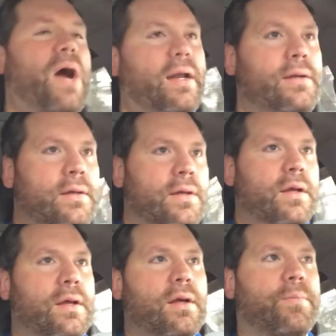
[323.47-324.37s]
But
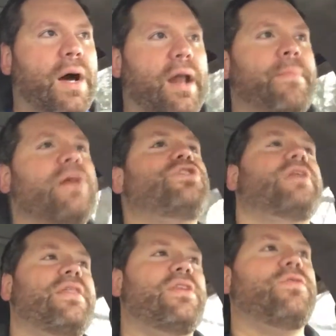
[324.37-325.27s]
I
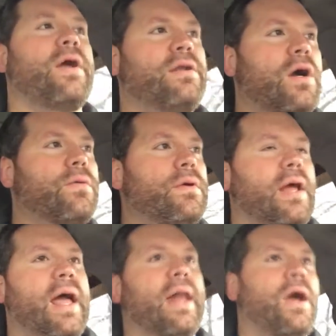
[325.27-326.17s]
mentioned Anthony Rendon,
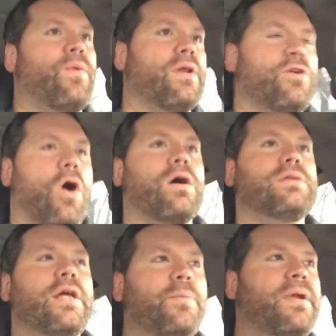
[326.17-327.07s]
and I want to talk a
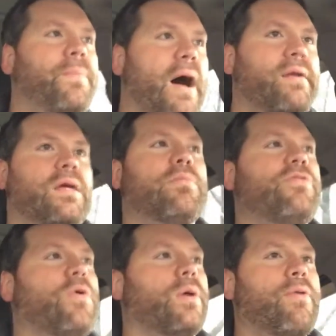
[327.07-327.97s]
little bit about him
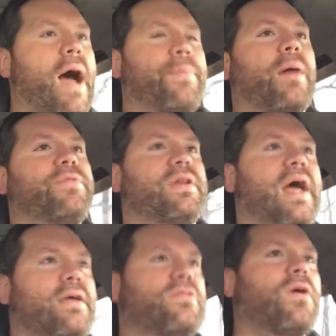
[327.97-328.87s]
before we wrap up
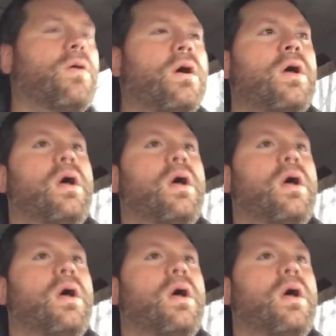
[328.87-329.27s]
today. So